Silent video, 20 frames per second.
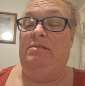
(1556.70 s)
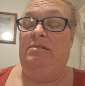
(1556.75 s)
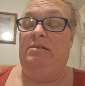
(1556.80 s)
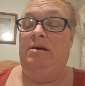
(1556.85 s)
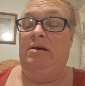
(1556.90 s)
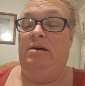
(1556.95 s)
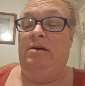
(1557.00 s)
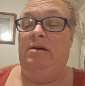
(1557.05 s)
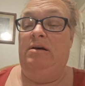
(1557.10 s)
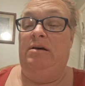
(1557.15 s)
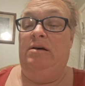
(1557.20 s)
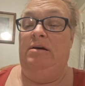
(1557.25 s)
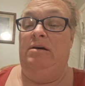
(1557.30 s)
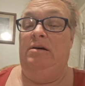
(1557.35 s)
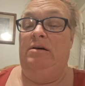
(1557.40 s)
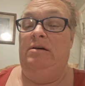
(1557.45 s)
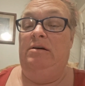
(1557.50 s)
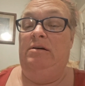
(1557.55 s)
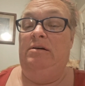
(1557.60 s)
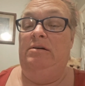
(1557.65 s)

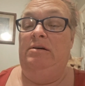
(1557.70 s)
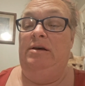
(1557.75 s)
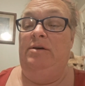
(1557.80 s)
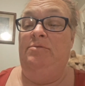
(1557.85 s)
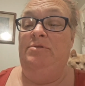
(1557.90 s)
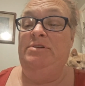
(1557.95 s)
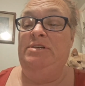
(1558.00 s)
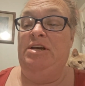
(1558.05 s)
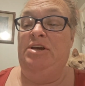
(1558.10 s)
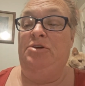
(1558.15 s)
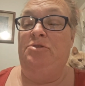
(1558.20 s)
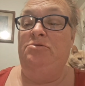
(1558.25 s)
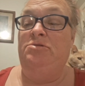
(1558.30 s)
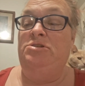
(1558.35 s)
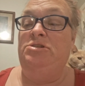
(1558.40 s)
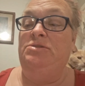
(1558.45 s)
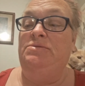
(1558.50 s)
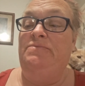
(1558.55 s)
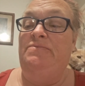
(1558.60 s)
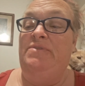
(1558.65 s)
It was a
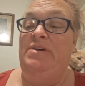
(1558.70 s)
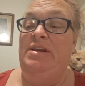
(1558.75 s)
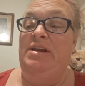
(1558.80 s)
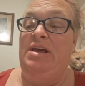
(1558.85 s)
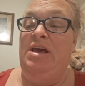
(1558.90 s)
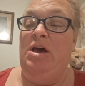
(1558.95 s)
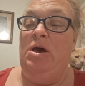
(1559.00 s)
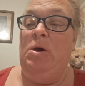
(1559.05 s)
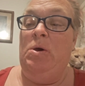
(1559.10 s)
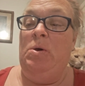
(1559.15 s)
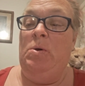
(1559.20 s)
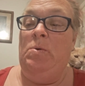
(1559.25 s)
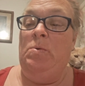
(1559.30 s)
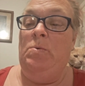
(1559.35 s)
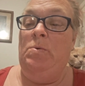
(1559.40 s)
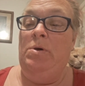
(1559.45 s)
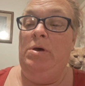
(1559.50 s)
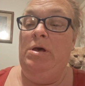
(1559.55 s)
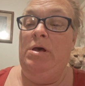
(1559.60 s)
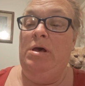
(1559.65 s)
YouTube
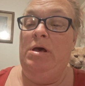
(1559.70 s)
video,